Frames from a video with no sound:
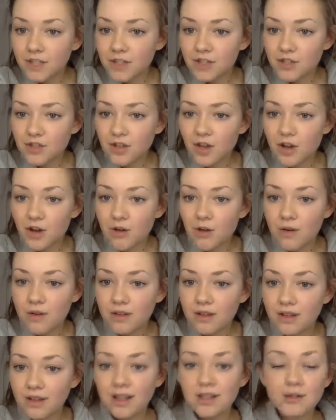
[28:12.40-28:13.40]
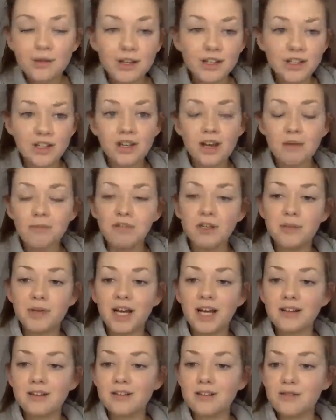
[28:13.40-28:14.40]
So the last question I'm going to be
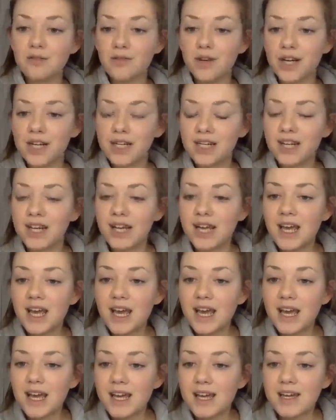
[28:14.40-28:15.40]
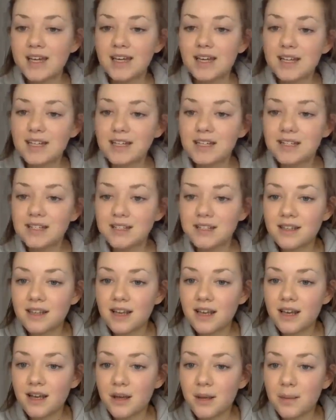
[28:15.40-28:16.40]
answering is,
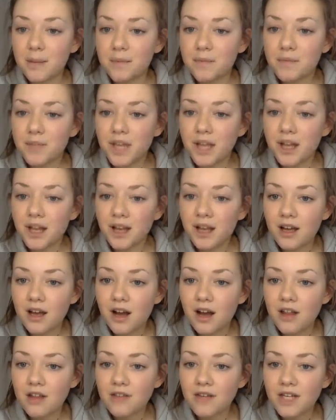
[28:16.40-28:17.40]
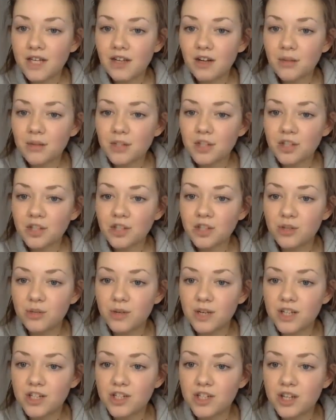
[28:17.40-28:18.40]
are there any options you
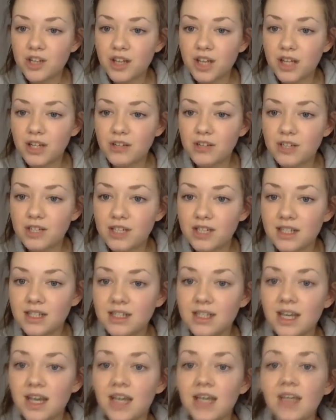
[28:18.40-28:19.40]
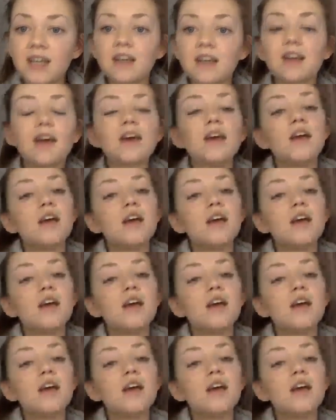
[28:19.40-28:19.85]
wish that you didn't take?